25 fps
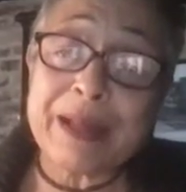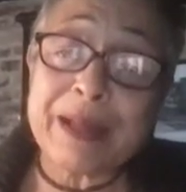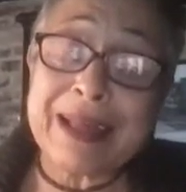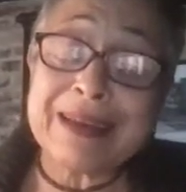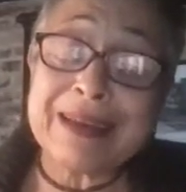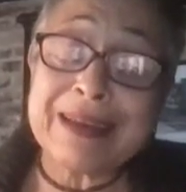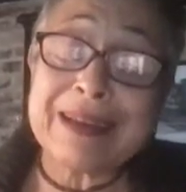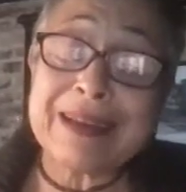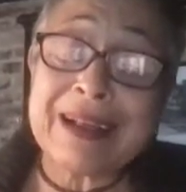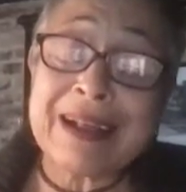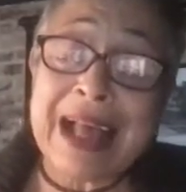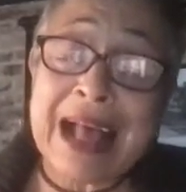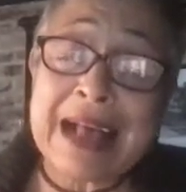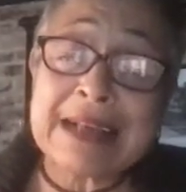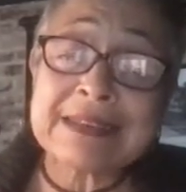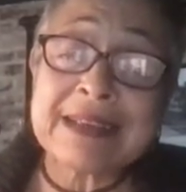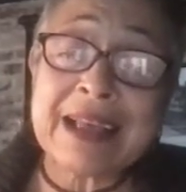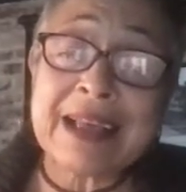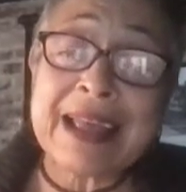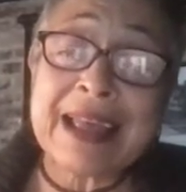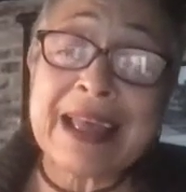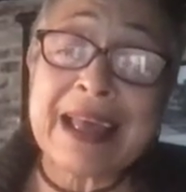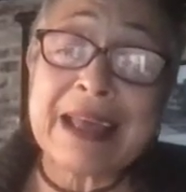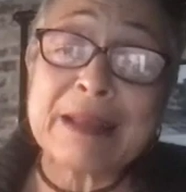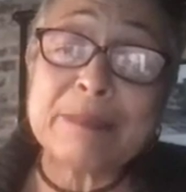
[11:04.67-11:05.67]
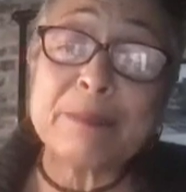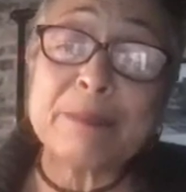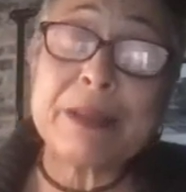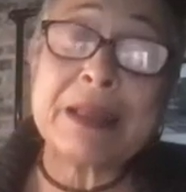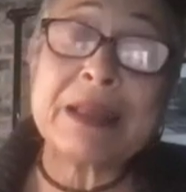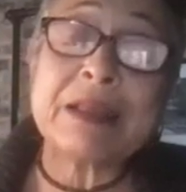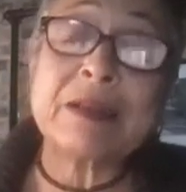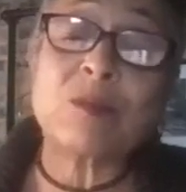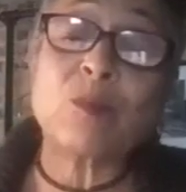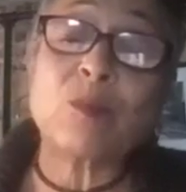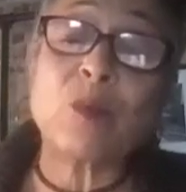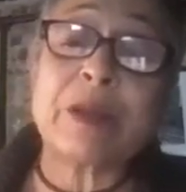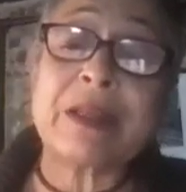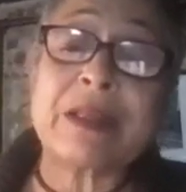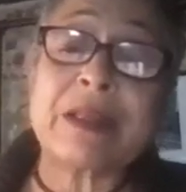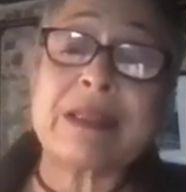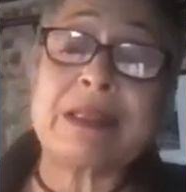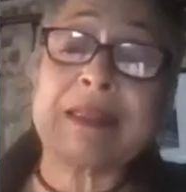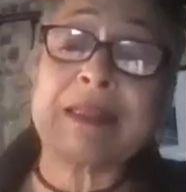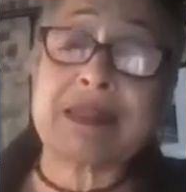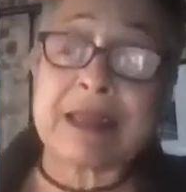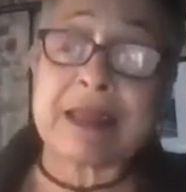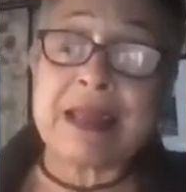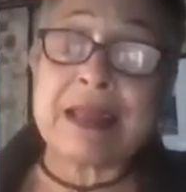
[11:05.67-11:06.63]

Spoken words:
And as I had been with